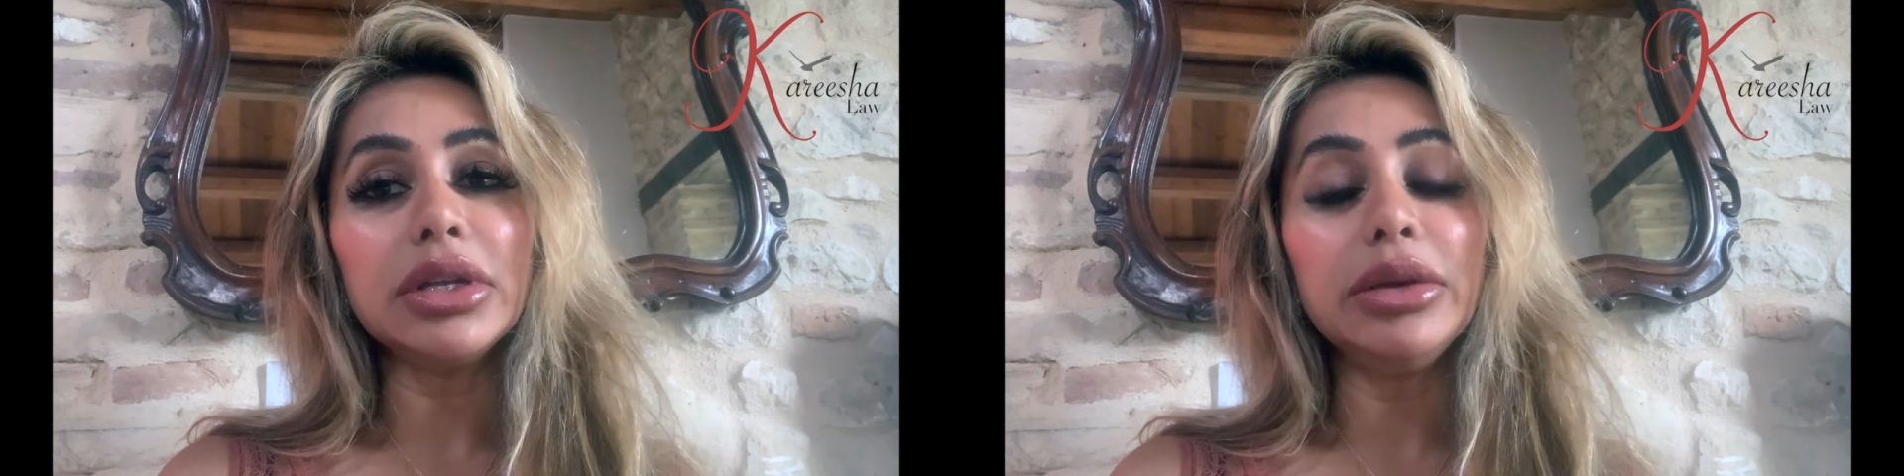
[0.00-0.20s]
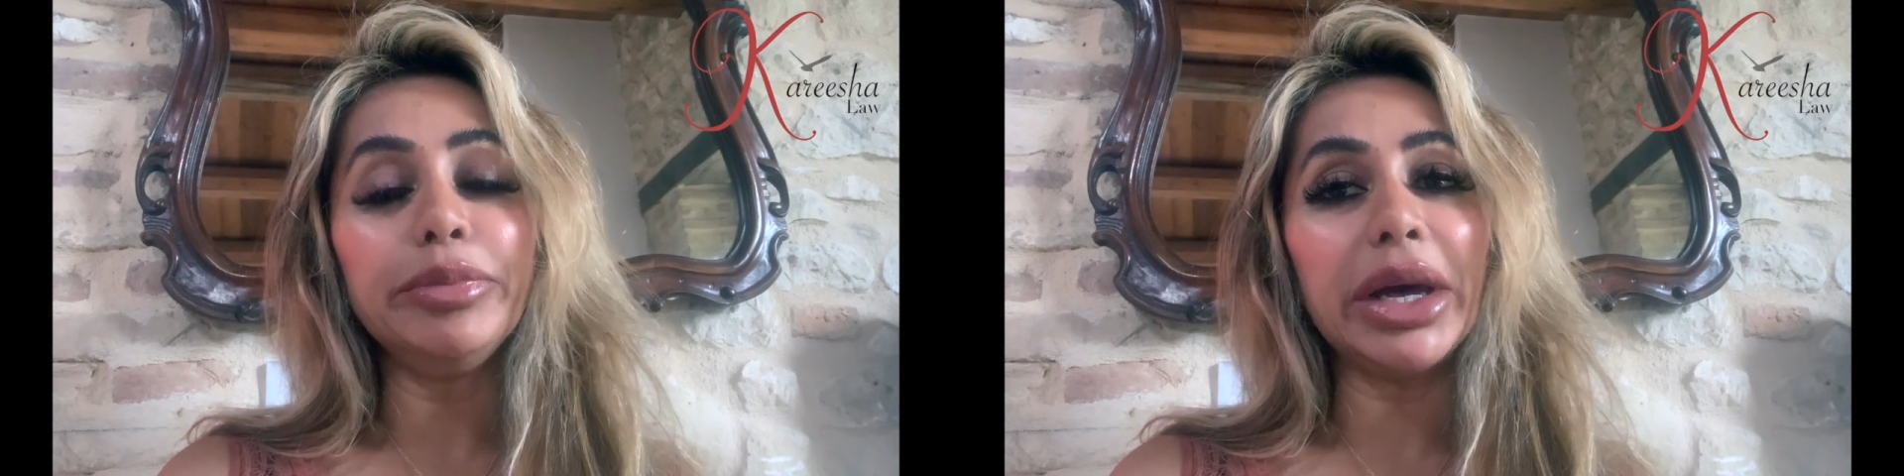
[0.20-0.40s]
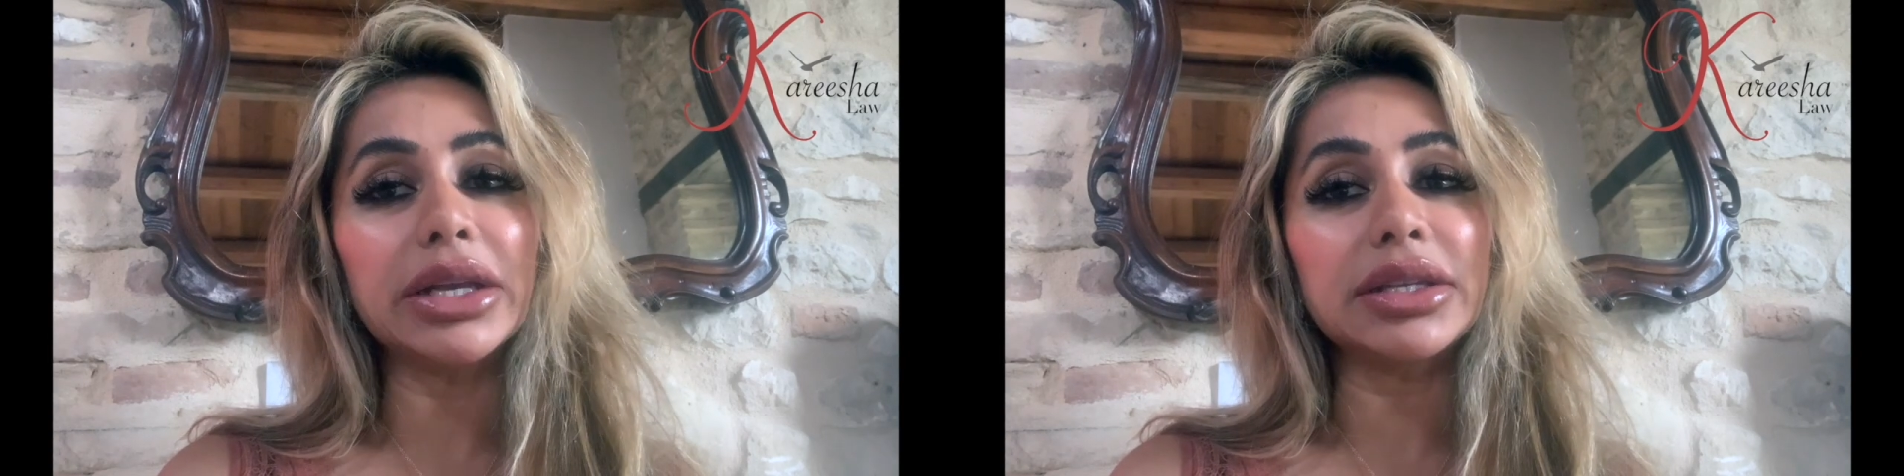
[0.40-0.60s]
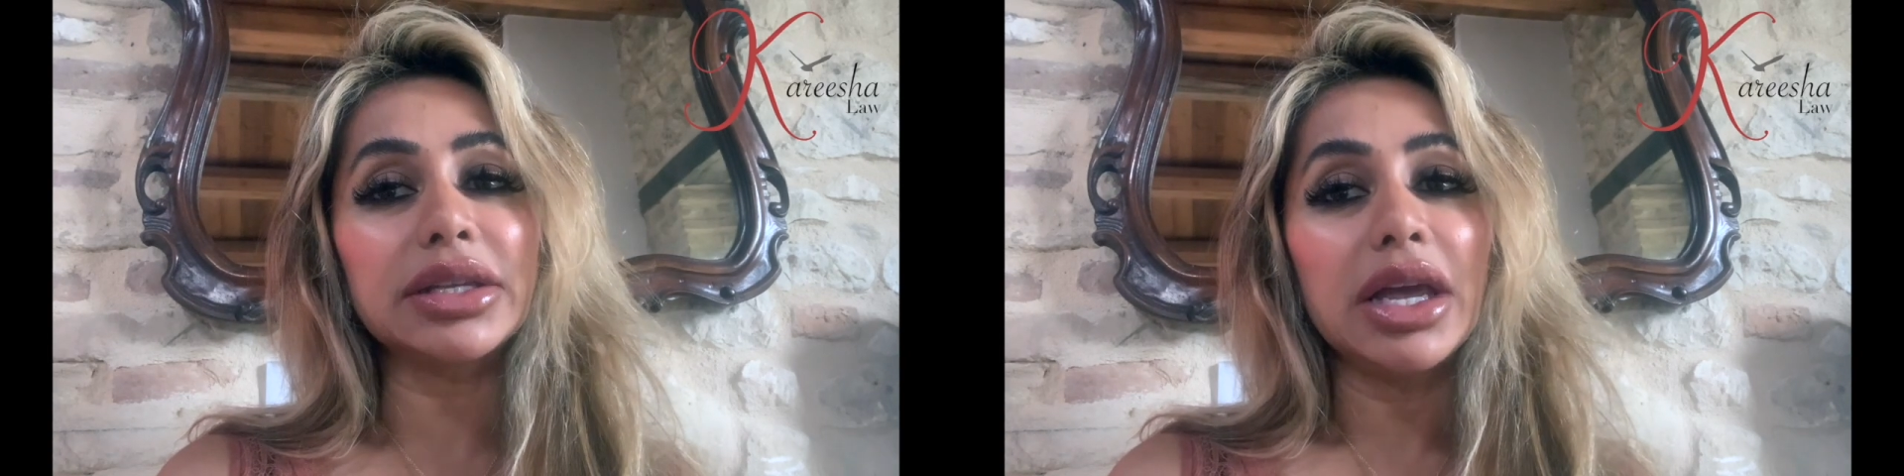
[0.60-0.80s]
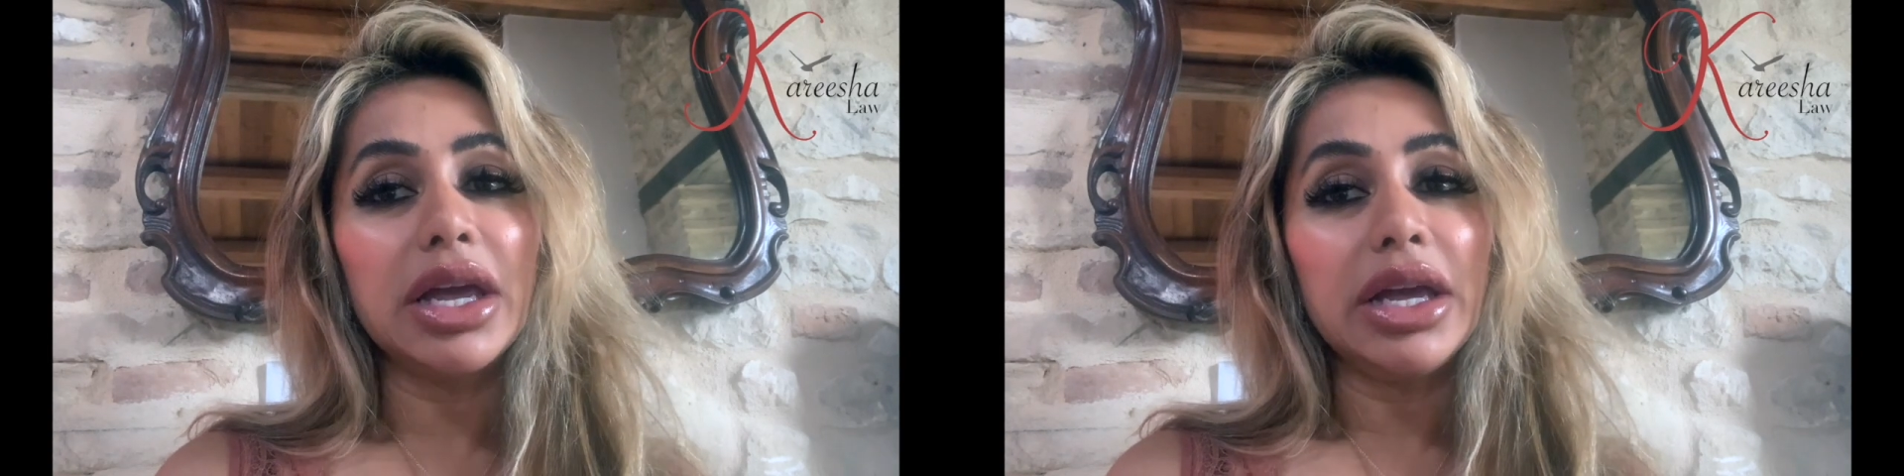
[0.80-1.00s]

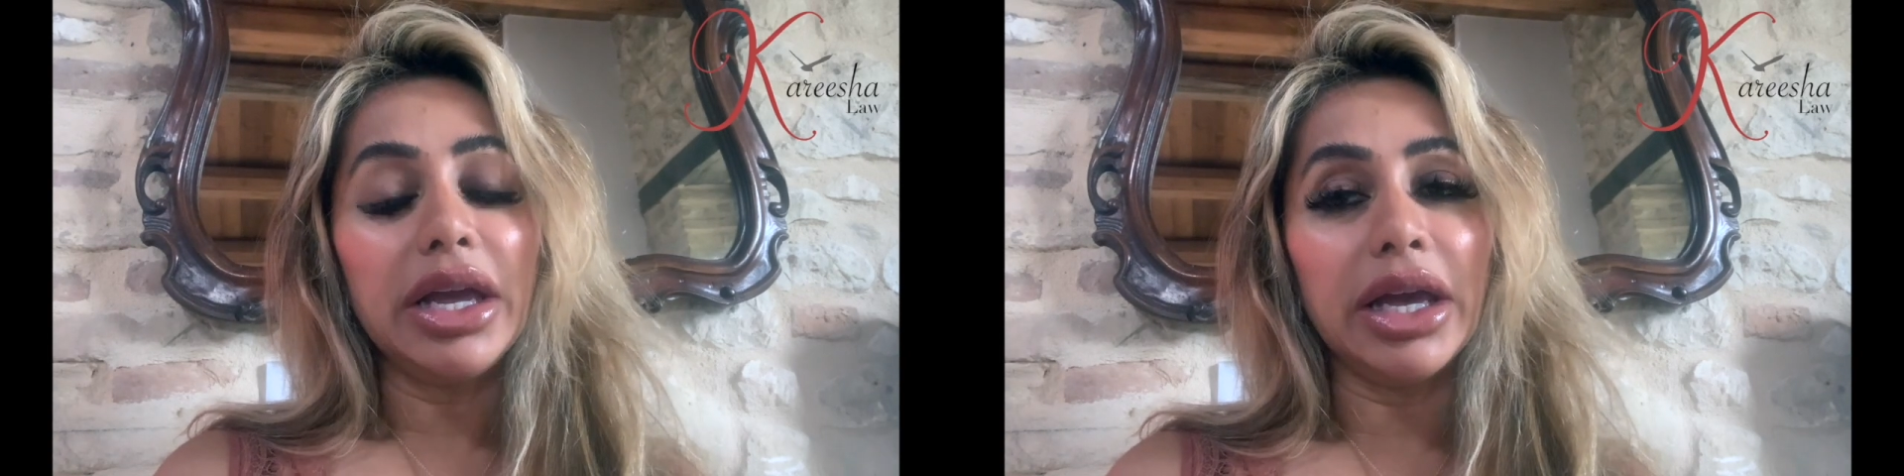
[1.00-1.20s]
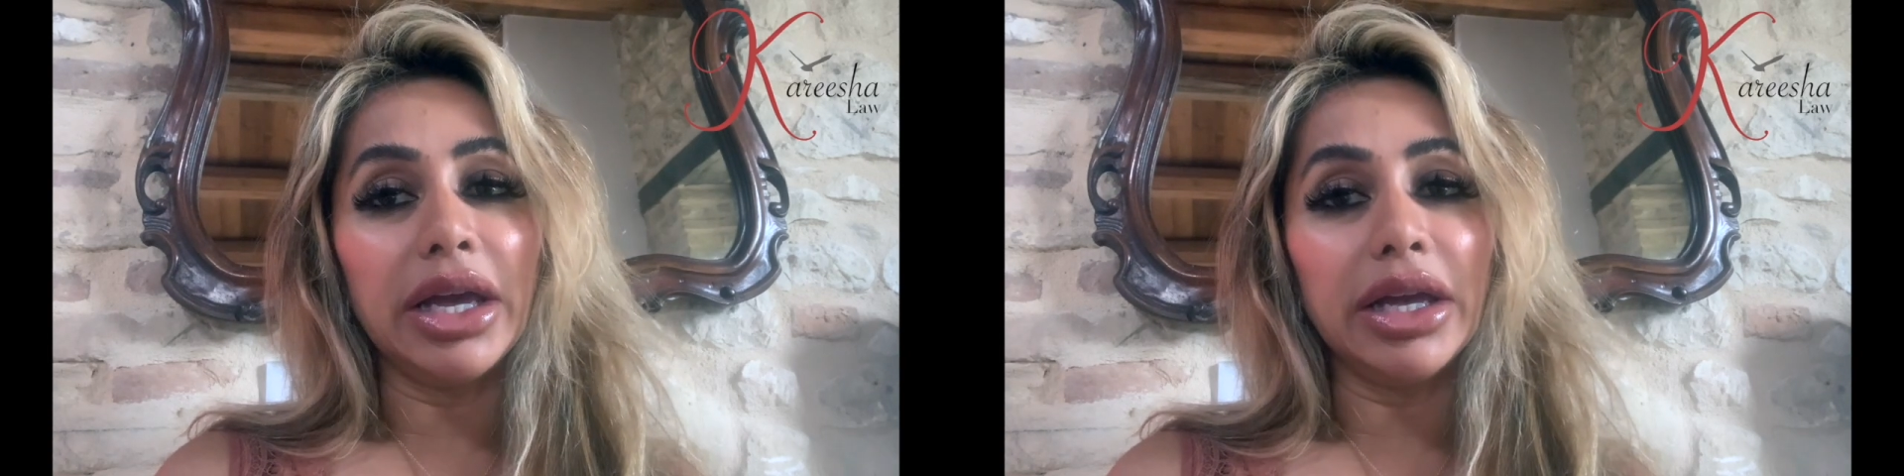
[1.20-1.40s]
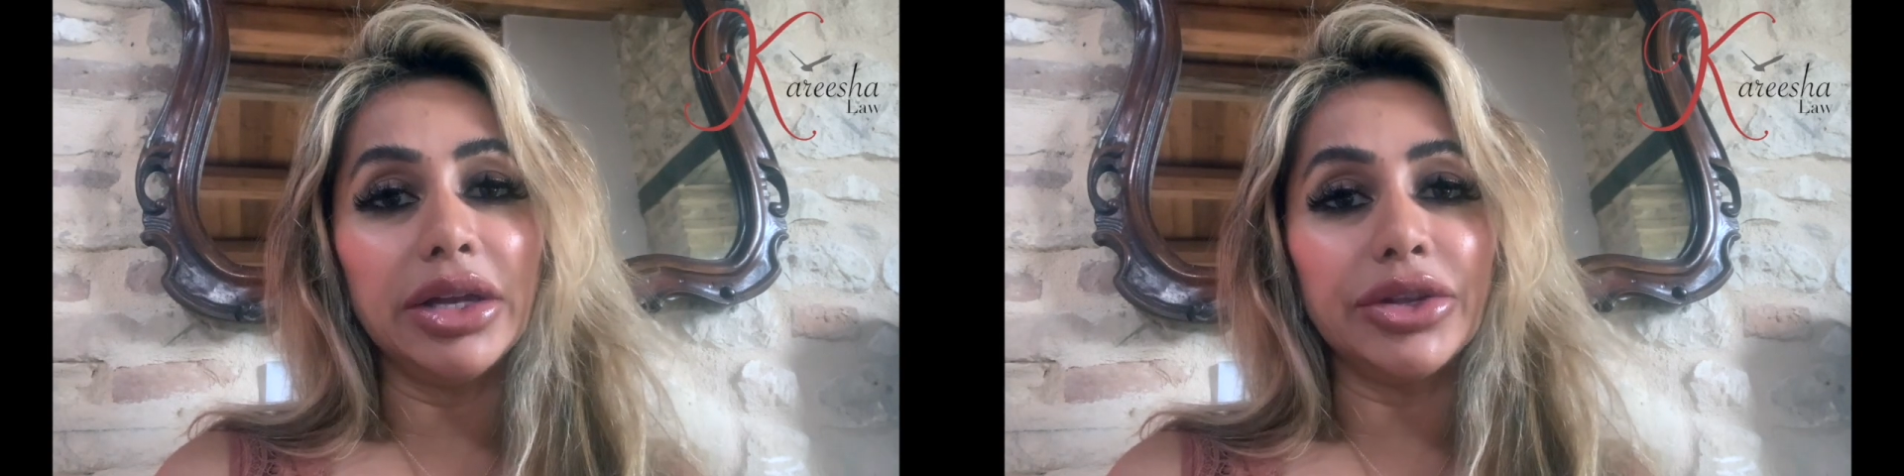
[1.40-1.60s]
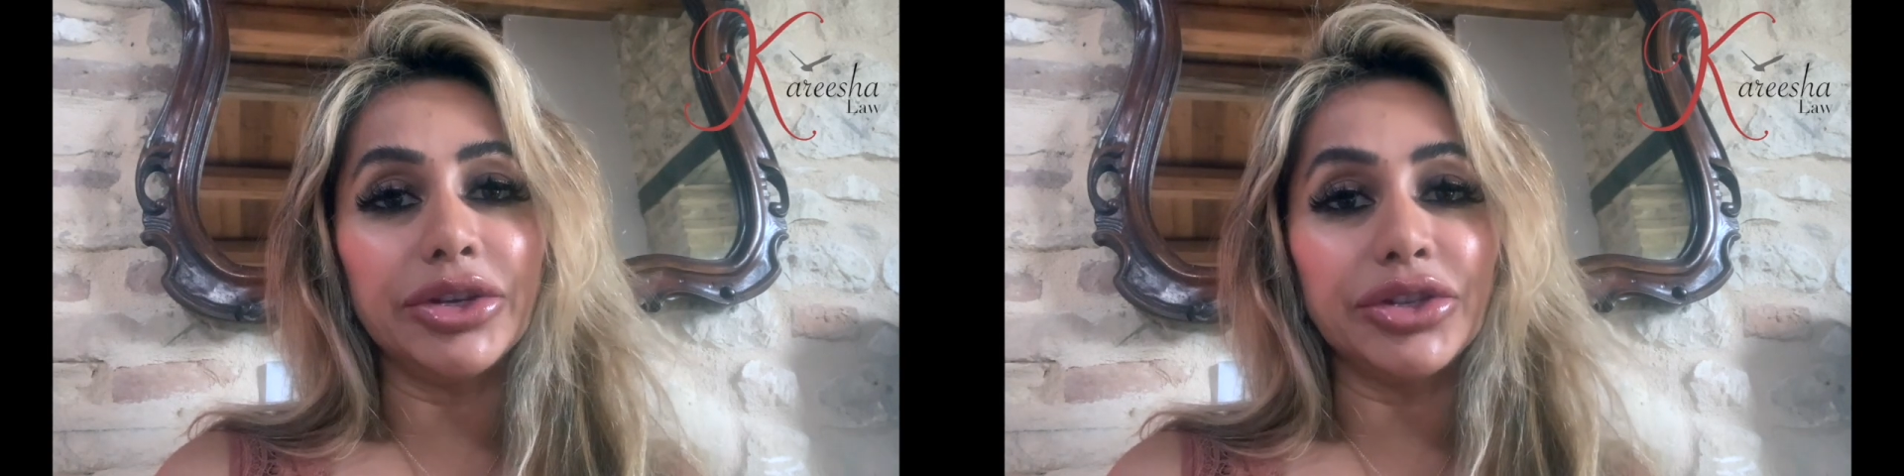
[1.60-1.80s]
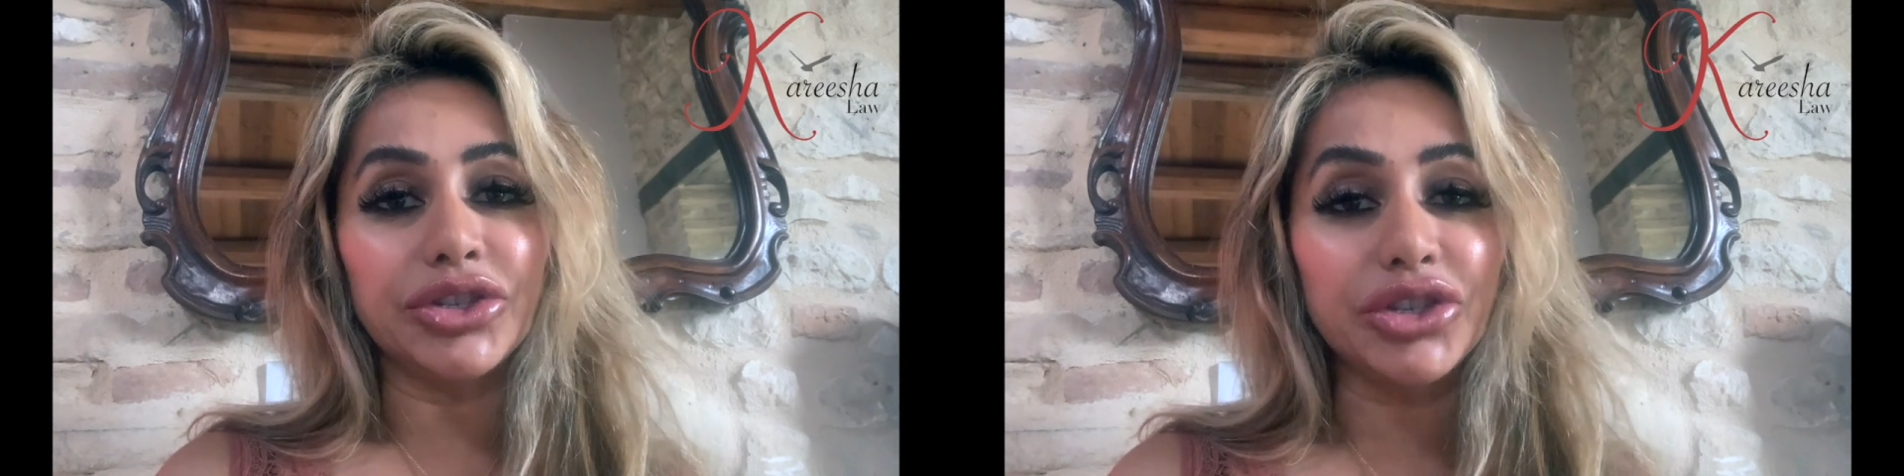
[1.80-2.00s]
But the